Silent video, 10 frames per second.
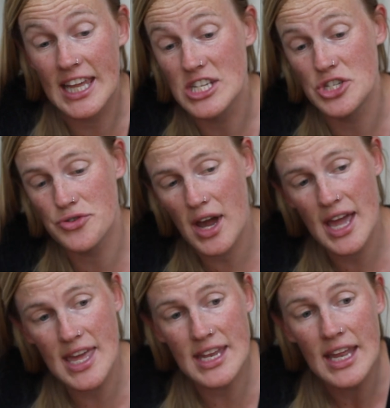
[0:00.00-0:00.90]
like to
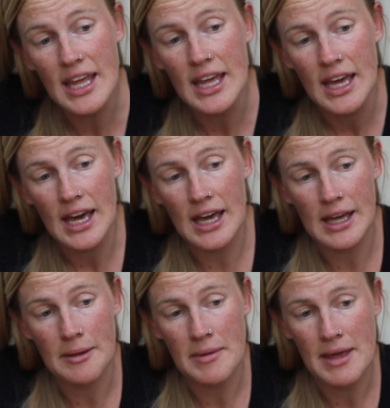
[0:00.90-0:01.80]
dry it
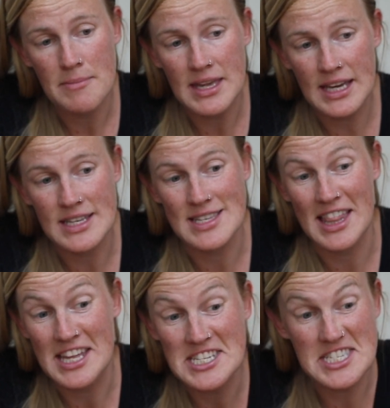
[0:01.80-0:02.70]
because I
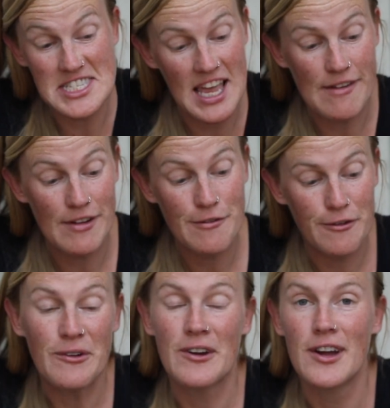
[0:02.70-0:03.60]
like to save it
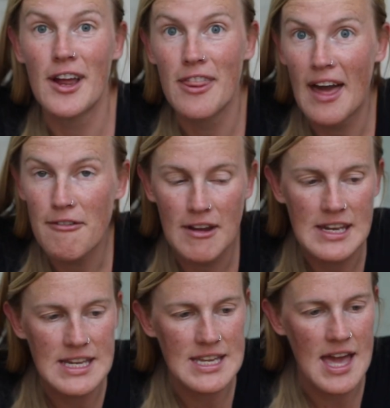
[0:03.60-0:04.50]
for that
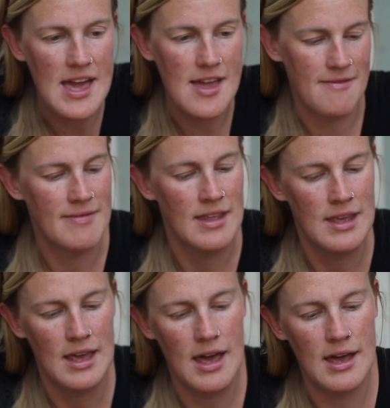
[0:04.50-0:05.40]
rainy day.
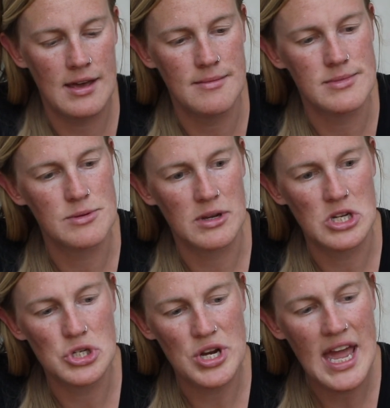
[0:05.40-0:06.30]
So we're
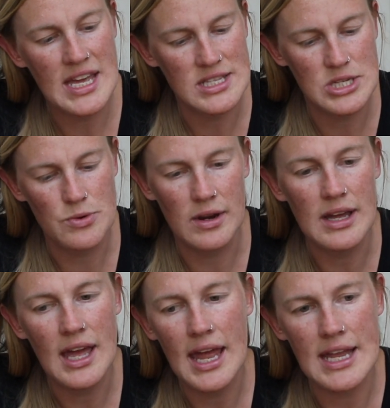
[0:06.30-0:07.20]
going to dry it and store
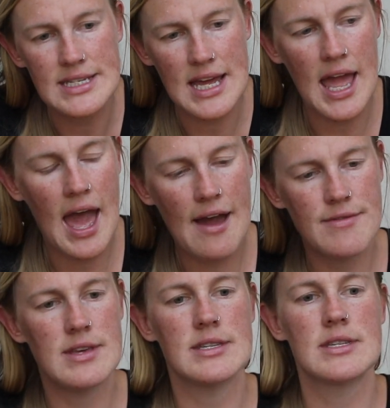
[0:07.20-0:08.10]
it. And I
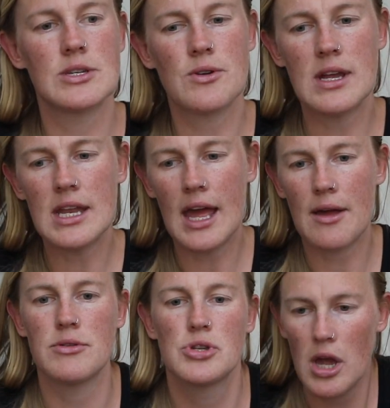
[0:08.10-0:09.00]
have this screen.
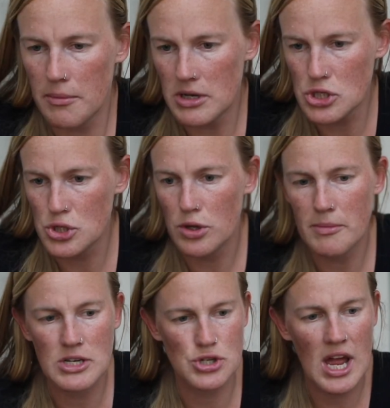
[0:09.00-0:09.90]
I'm going to show you
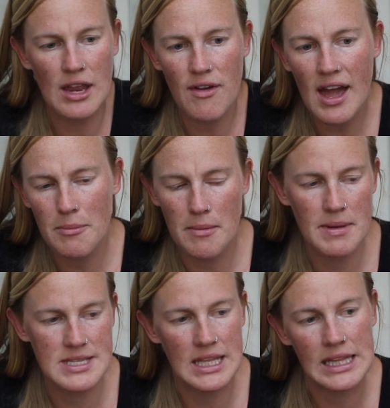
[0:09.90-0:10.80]
my drying rack, but
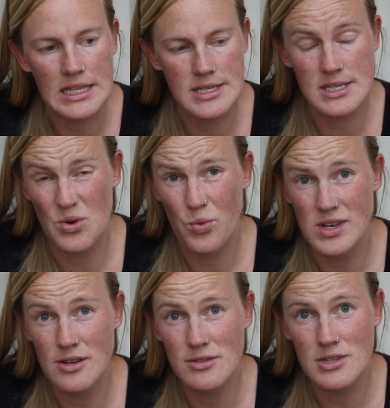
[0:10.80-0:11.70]
basically this is a
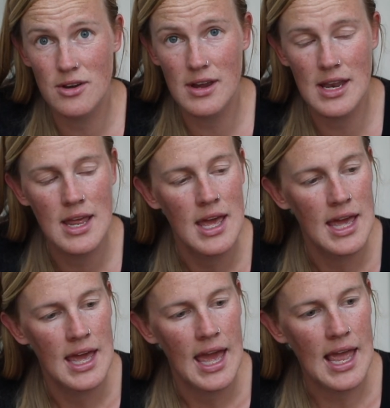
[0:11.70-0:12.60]
window screen,
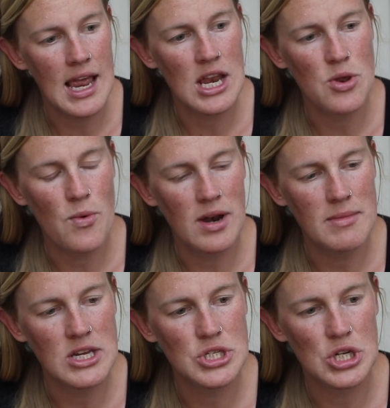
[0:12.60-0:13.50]
and you want to
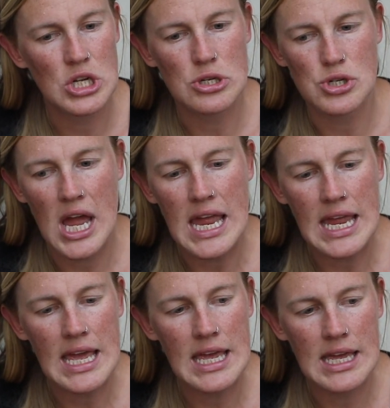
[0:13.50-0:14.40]
make sure you're
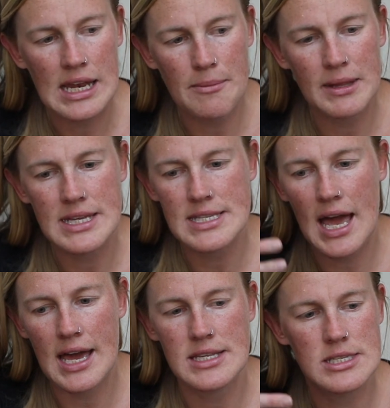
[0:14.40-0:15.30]
drying it in a place
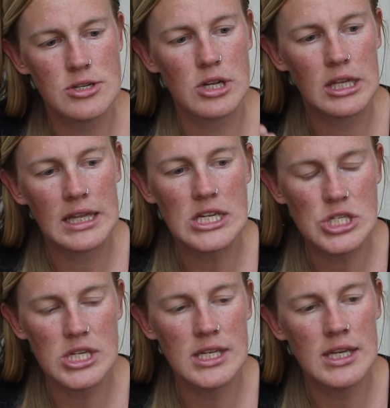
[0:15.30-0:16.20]
that has
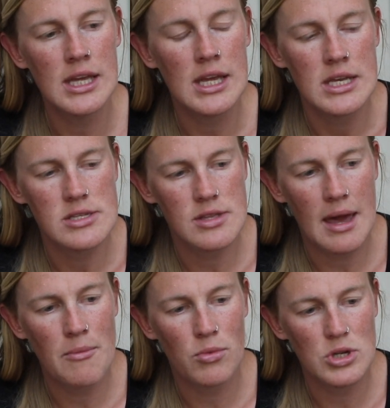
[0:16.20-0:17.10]
circulation so
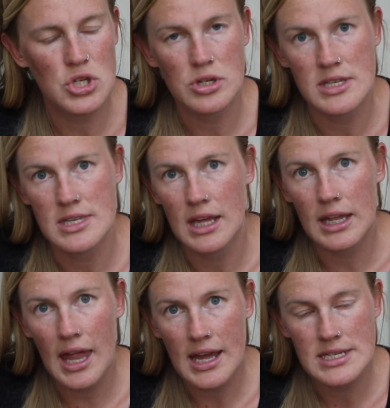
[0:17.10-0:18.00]
that moisture doesn't
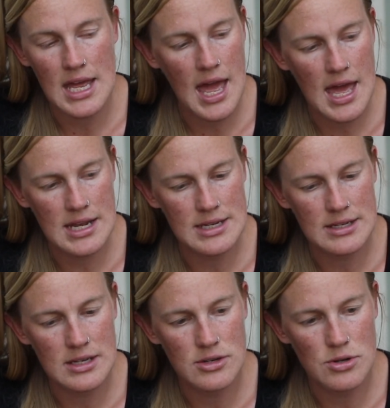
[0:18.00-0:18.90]
collect and
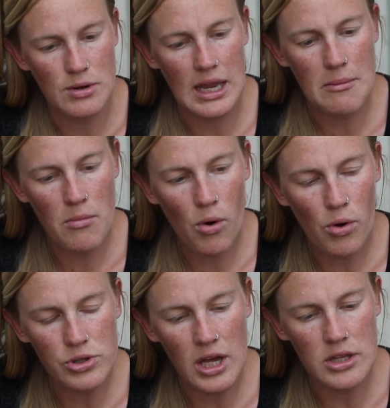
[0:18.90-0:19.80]
you don't get
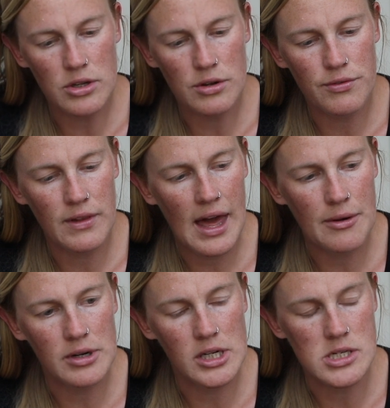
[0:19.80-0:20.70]
mold on your
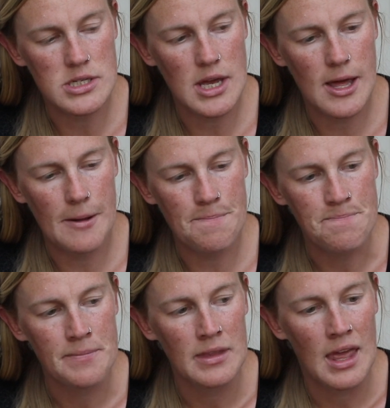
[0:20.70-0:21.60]
flowers. And
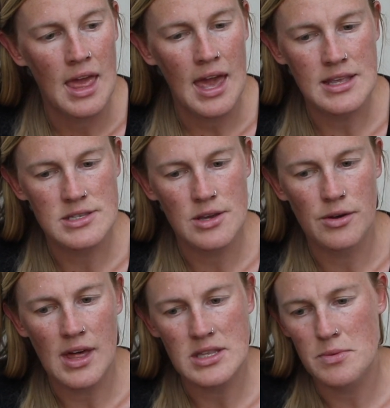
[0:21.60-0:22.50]

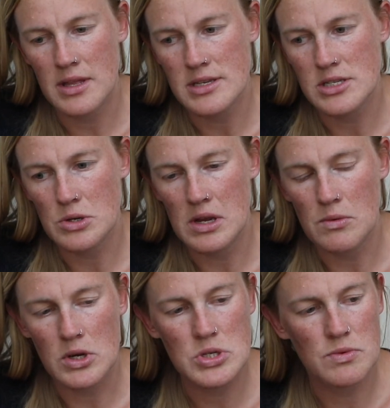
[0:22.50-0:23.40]
so that's why this
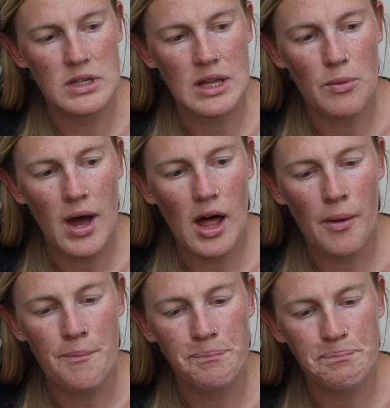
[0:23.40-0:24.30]
screen works really
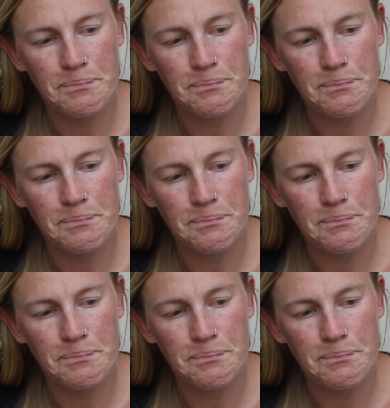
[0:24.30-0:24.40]
well.